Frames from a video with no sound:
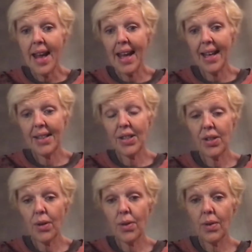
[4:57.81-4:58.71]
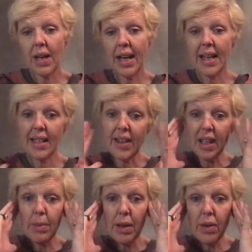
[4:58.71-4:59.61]
And so I had to
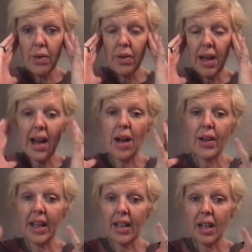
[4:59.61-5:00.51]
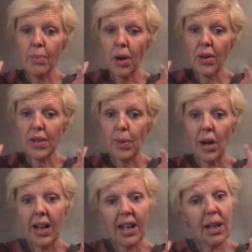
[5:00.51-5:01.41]
think about how to get cut-up hearts, what
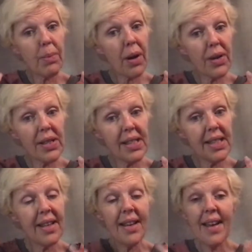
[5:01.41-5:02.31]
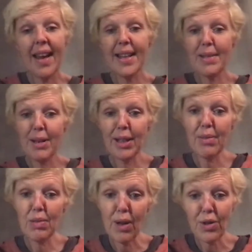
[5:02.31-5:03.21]
kind of cut-up hearts, and to make them
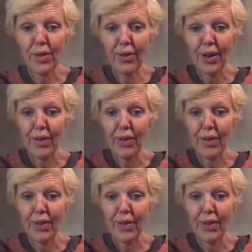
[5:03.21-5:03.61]
special for